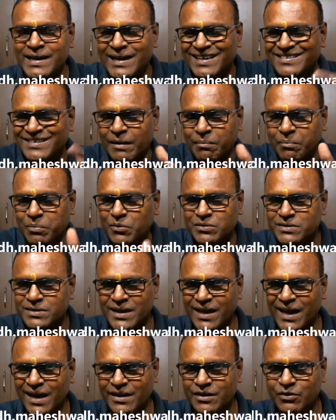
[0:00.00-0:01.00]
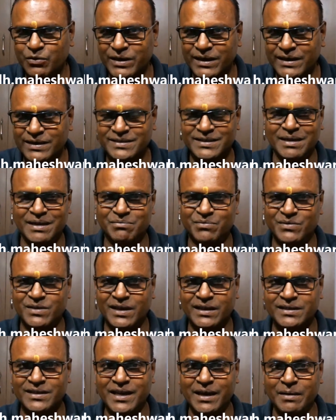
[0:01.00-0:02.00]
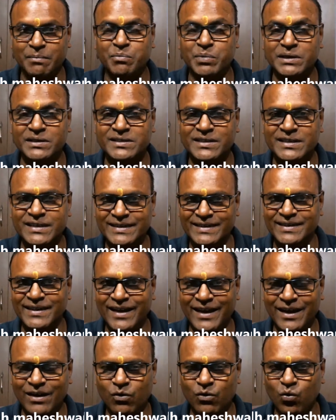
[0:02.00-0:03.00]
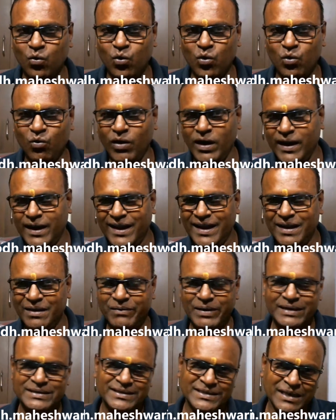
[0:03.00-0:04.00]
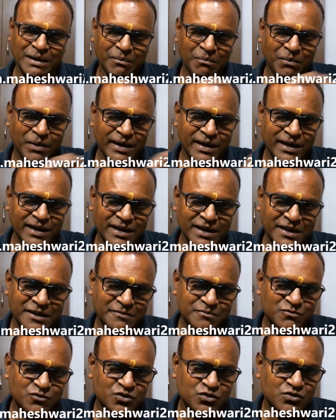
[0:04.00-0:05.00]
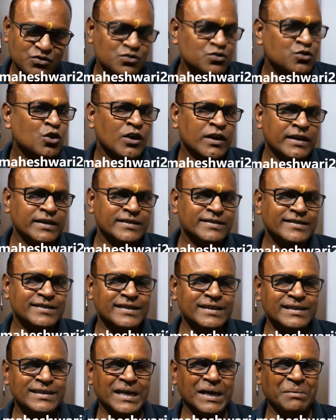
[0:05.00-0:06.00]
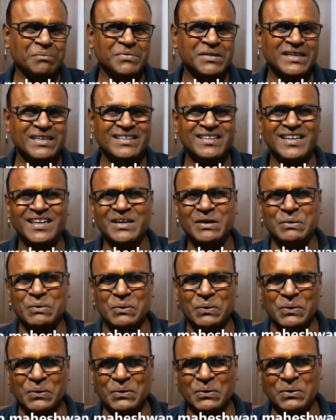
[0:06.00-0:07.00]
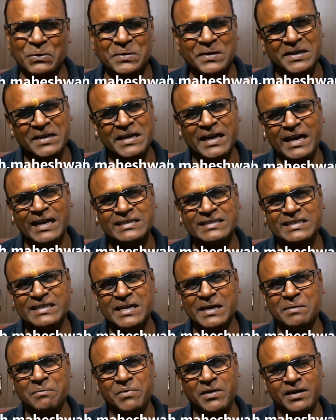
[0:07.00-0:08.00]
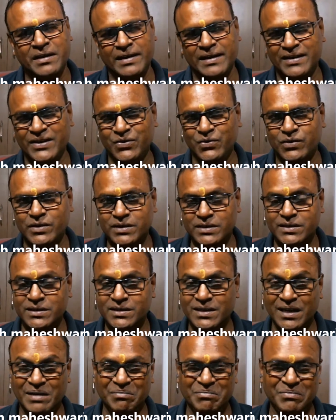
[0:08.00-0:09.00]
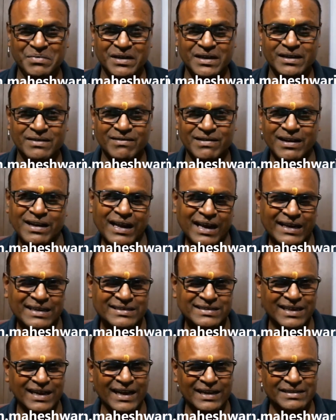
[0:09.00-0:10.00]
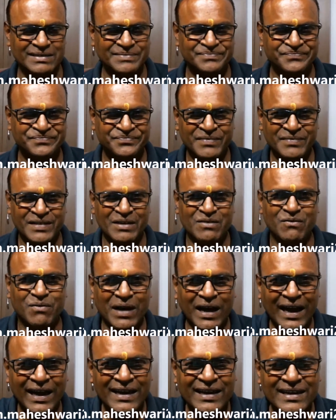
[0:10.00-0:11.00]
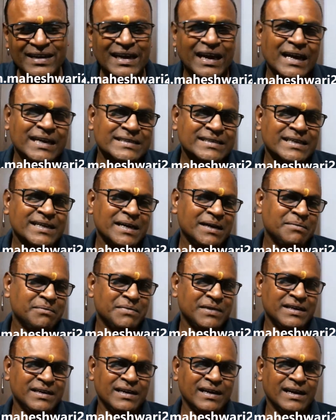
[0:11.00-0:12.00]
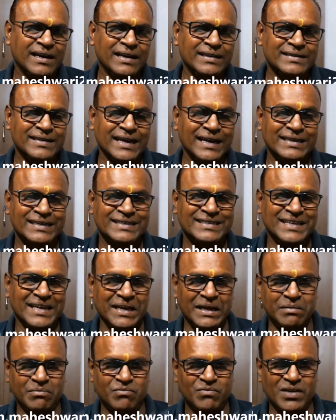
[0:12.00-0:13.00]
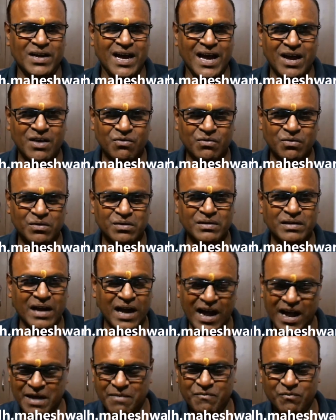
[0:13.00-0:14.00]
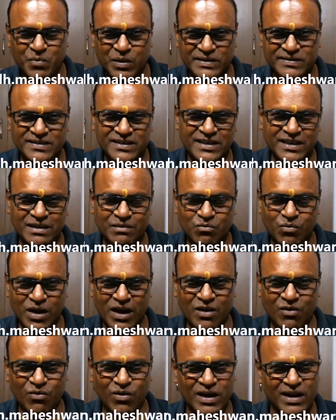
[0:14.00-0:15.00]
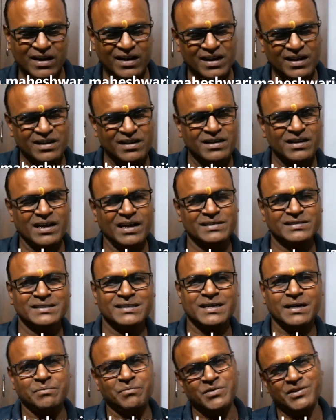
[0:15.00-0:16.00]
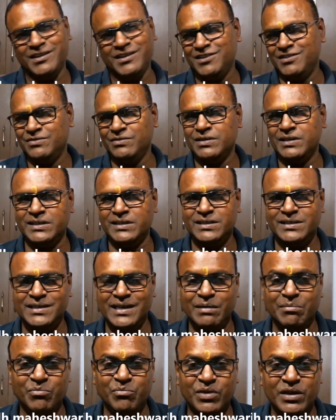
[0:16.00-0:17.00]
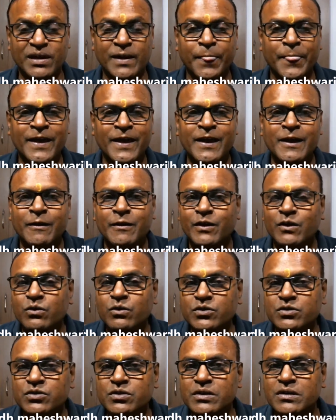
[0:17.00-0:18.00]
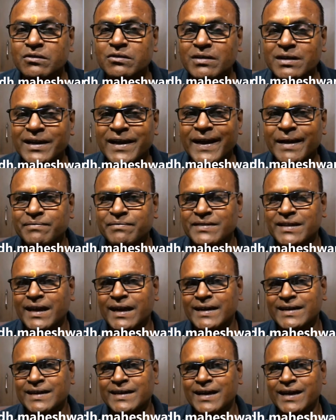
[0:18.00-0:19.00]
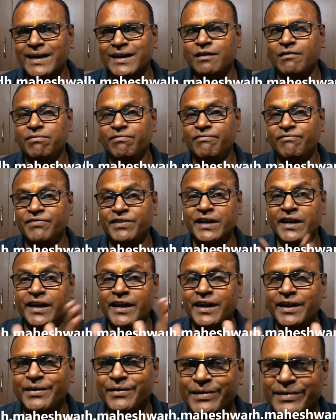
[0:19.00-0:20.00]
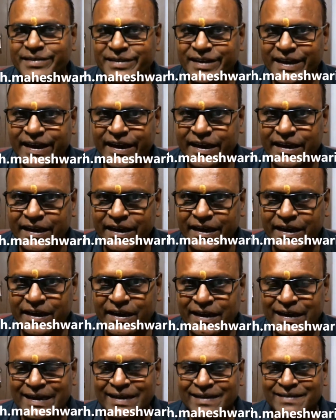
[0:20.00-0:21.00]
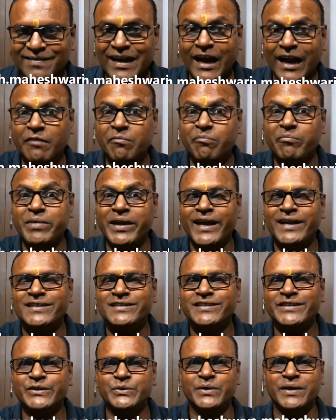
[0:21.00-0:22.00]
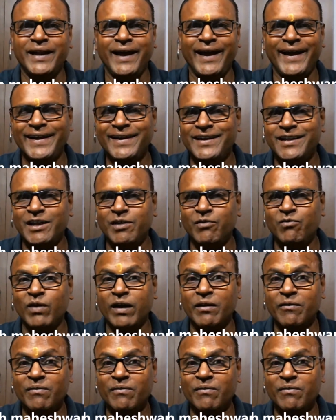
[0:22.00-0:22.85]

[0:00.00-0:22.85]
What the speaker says: suppose they are doing something, they are busy in their own work, and when somebody comes to see them, they think, oh, he has come here to disturb me or like that. Why he has come here that time? I am busy in my work and he has come here to disturb me. You should not have that kind of feeling or thinking. That makes you negative,